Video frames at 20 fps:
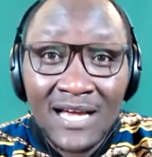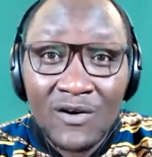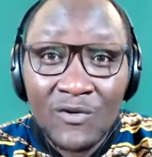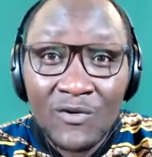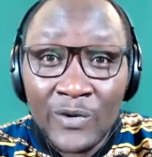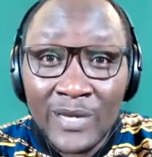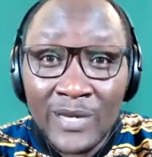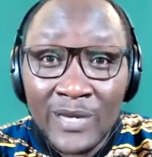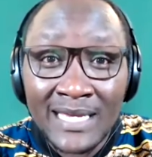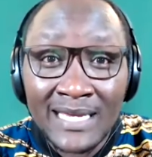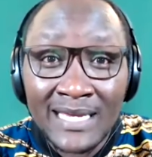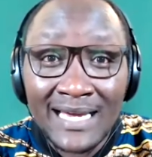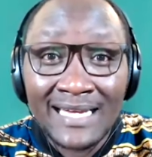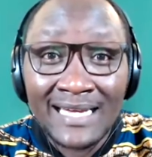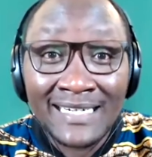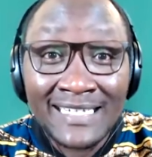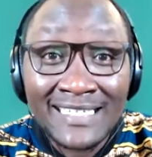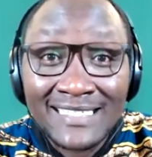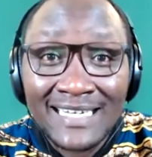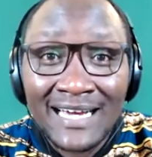we
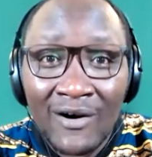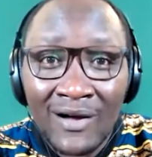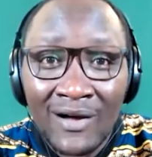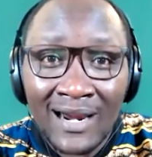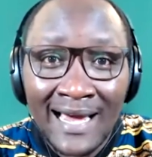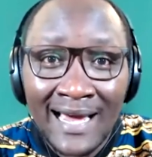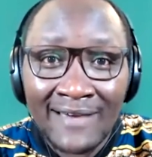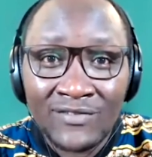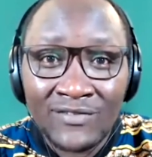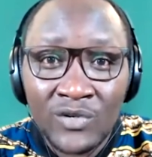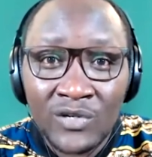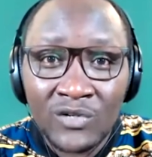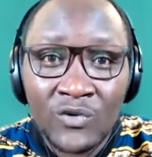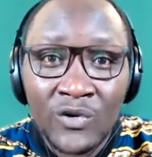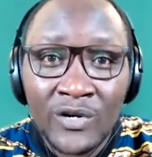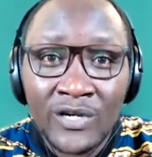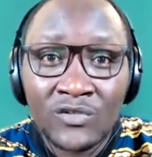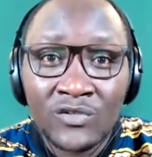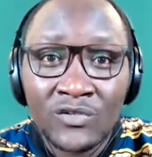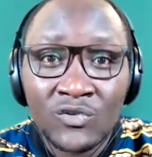risk our lives when
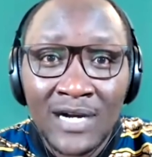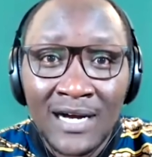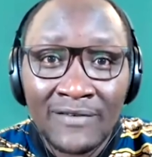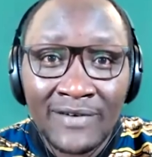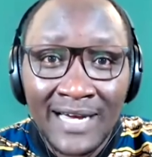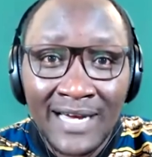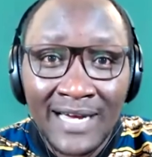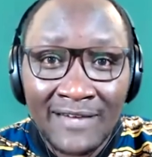going to cover